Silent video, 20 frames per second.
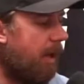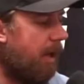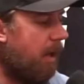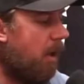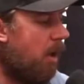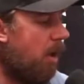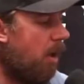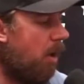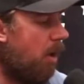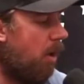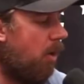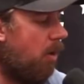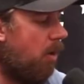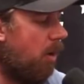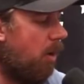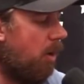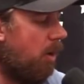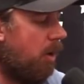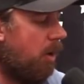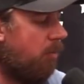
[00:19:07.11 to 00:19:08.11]
Like,
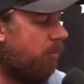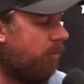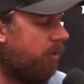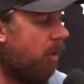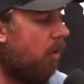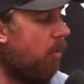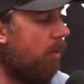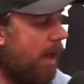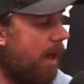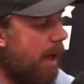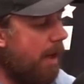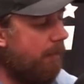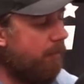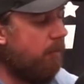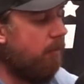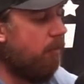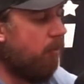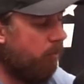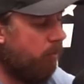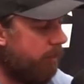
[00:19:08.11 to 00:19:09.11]
you don't
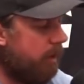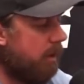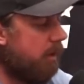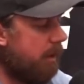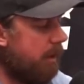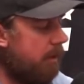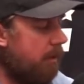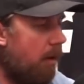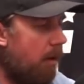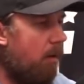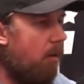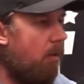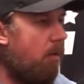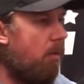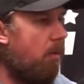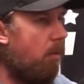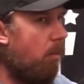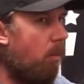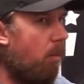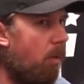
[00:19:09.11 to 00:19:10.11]
ever really
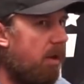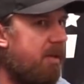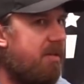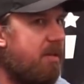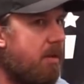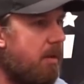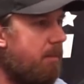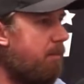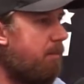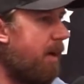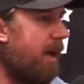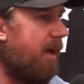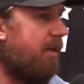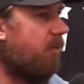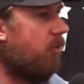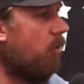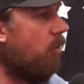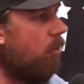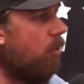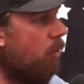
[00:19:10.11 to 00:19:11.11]
know what's the
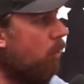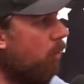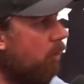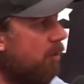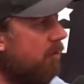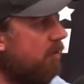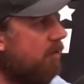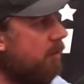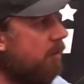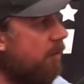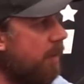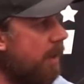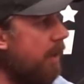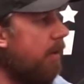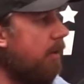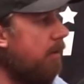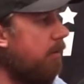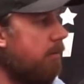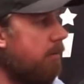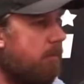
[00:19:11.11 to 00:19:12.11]
best or the worst
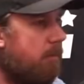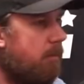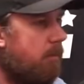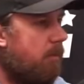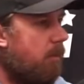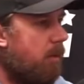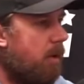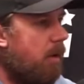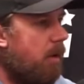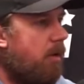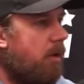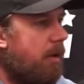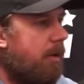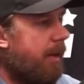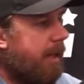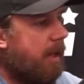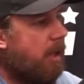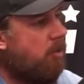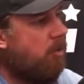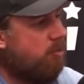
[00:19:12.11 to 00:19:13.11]
thing.
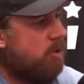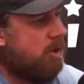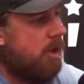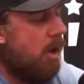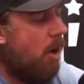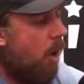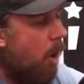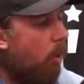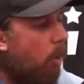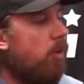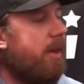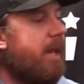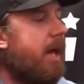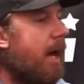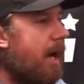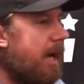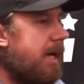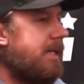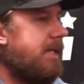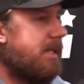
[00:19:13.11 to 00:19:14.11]
Only
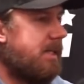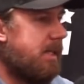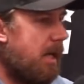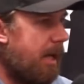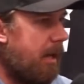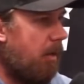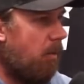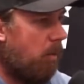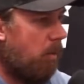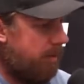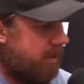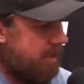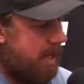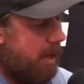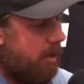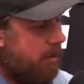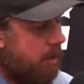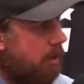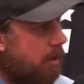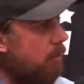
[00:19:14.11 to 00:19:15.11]
hindsight will
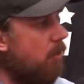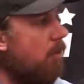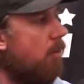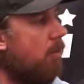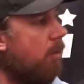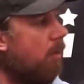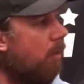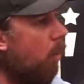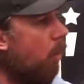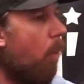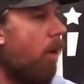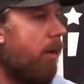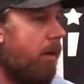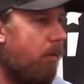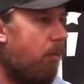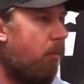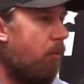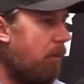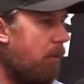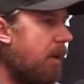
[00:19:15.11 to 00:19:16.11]
tell you what
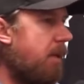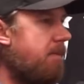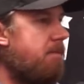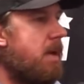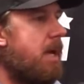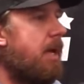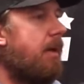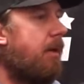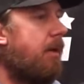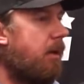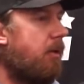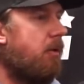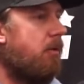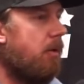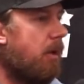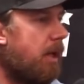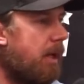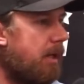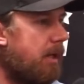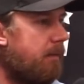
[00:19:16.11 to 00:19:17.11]
it really meant in
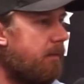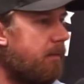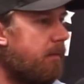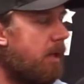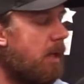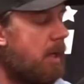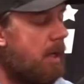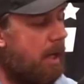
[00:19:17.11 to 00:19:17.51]
your life.